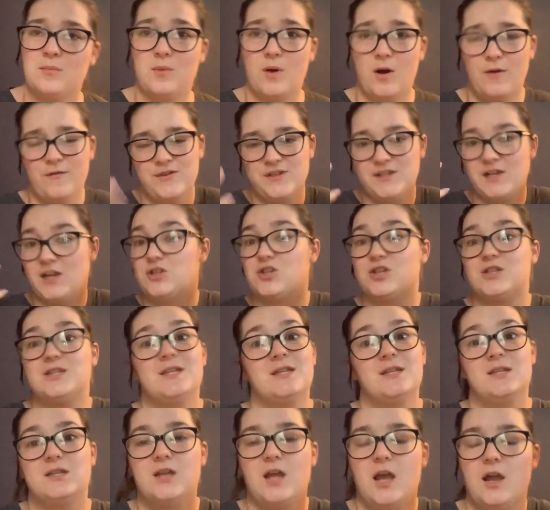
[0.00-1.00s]
But obviously I just
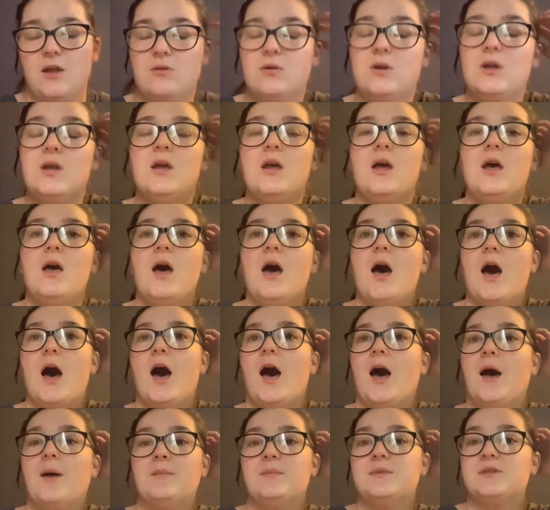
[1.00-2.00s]
didn't
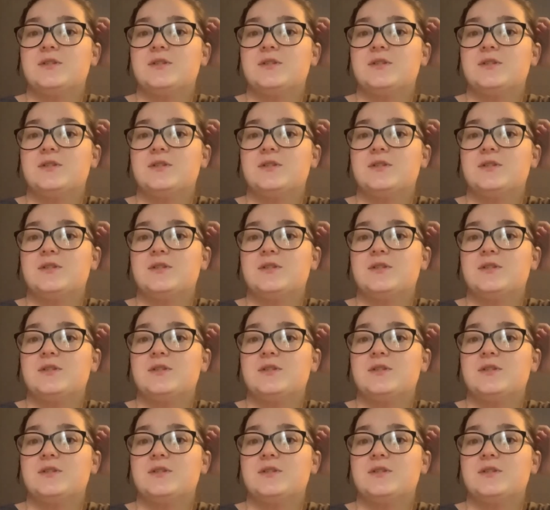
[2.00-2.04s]
know.